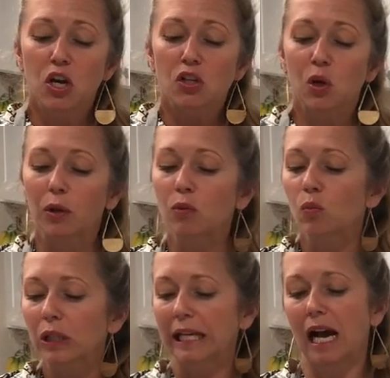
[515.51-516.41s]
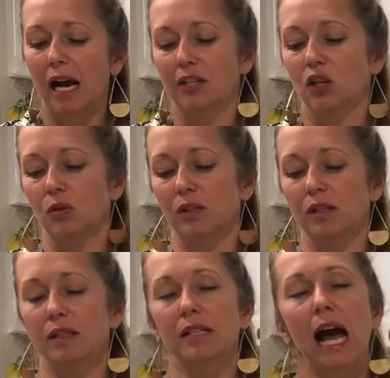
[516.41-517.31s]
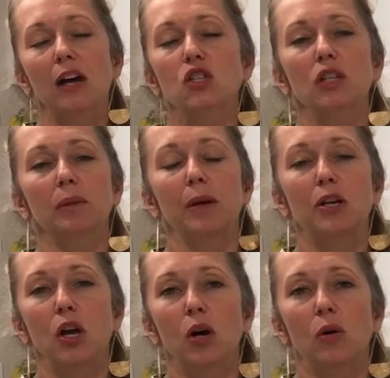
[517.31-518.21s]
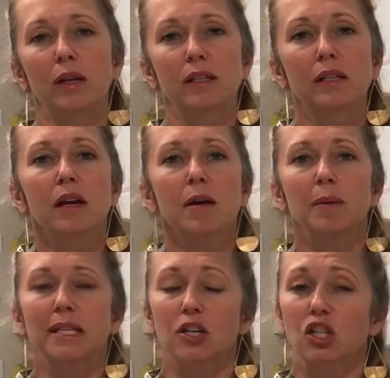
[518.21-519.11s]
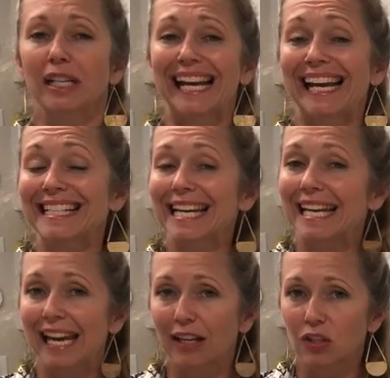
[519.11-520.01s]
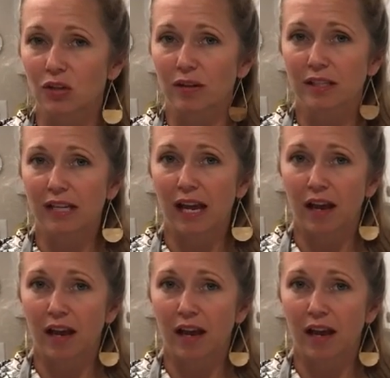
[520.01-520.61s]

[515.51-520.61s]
So in really high doses, it's actually been known as potentially an anti-cancerous